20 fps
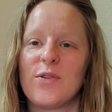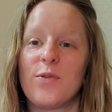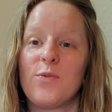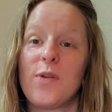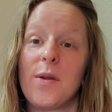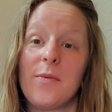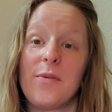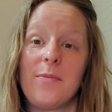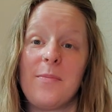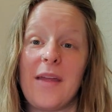
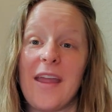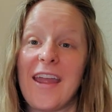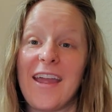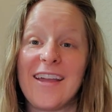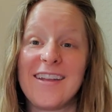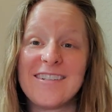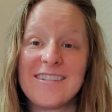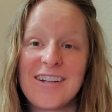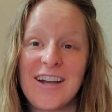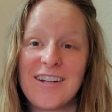rubber
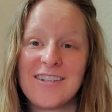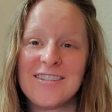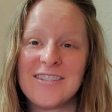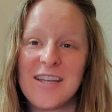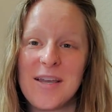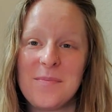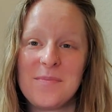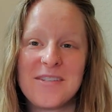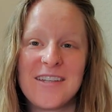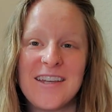band
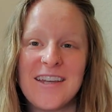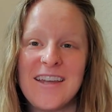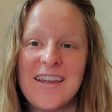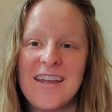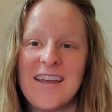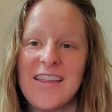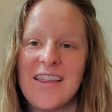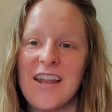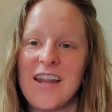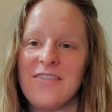concept
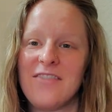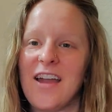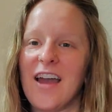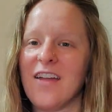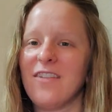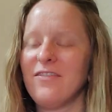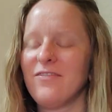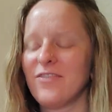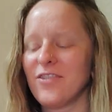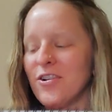that I've
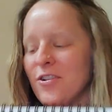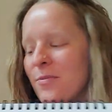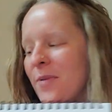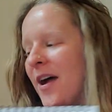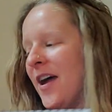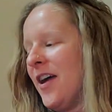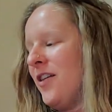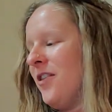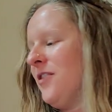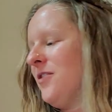had for a
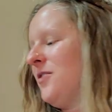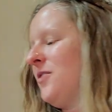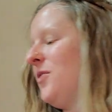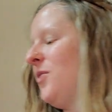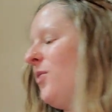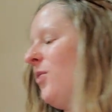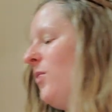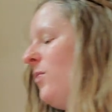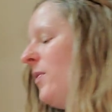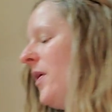while,
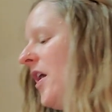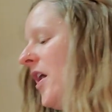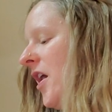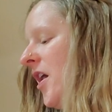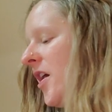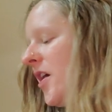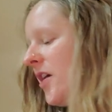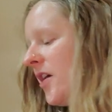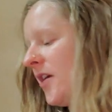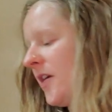
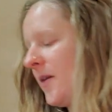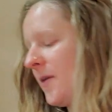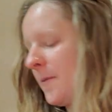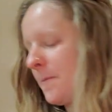where